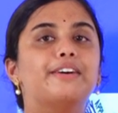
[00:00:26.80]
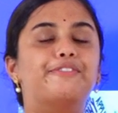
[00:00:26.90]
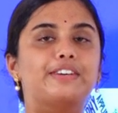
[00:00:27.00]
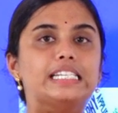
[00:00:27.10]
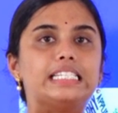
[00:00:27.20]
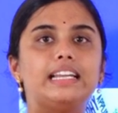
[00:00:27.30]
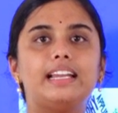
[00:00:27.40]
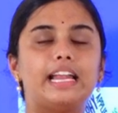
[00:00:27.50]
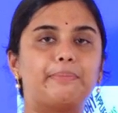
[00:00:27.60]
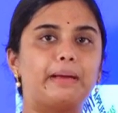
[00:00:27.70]
Firstly,
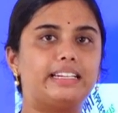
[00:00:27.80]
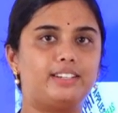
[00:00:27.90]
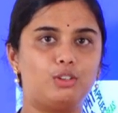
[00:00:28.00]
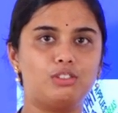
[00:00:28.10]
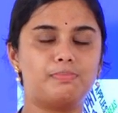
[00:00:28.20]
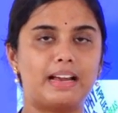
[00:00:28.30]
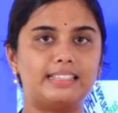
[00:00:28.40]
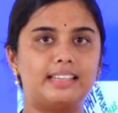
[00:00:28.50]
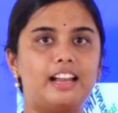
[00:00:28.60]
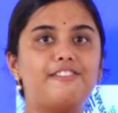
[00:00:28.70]
let me introduce
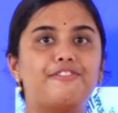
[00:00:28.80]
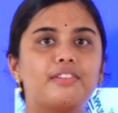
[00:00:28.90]
myself.